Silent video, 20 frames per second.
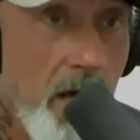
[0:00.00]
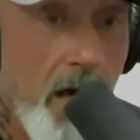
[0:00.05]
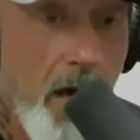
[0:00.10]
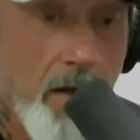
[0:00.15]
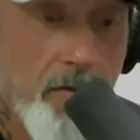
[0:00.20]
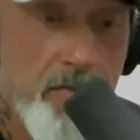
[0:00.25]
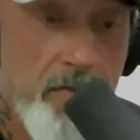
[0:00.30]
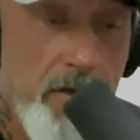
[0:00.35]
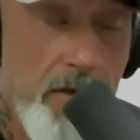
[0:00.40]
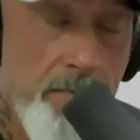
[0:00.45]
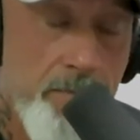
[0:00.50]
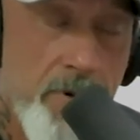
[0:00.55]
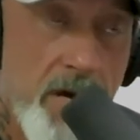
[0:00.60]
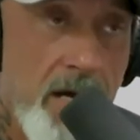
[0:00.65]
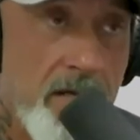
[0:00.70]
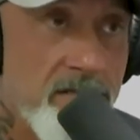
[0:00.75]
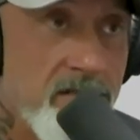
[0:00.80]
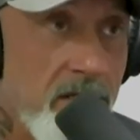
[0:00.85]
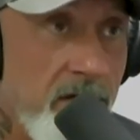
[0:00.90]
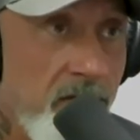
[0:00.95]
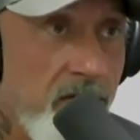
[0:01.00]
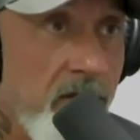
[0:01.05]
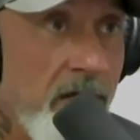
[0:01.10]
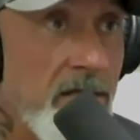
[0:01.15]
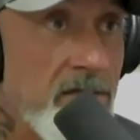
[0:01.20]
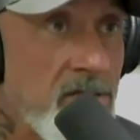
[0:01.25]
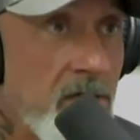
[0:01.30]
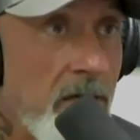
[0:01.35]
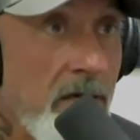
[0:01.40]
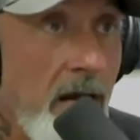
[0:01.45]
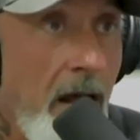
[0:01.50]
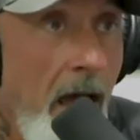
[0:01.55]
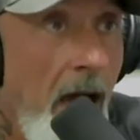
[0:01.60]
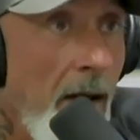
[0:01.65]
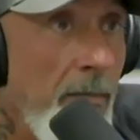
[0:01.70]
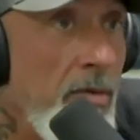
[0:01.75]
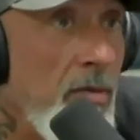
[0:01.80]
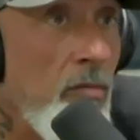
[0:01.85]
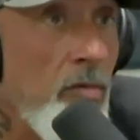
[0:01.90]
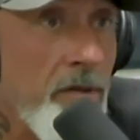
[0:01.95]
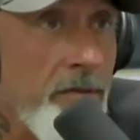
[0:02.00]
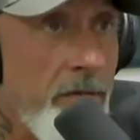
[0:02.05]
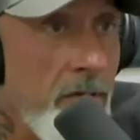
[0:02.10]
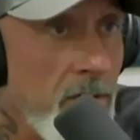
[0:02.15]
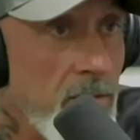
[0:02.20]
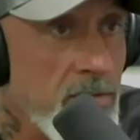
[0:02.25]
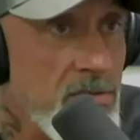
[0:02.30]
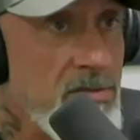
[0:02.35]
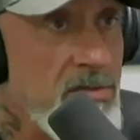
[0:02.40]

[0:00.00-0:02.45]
I think positive things are going to happen with those.